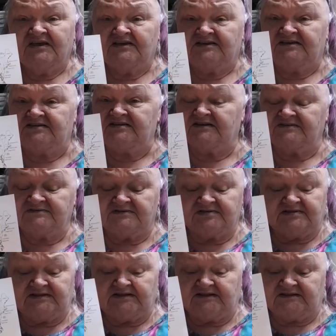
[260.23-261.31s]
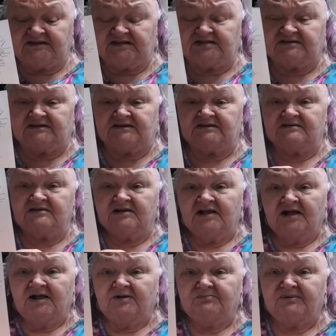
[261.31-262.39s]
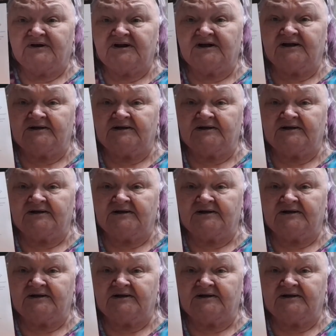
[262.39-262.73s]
He doesn't need anything. But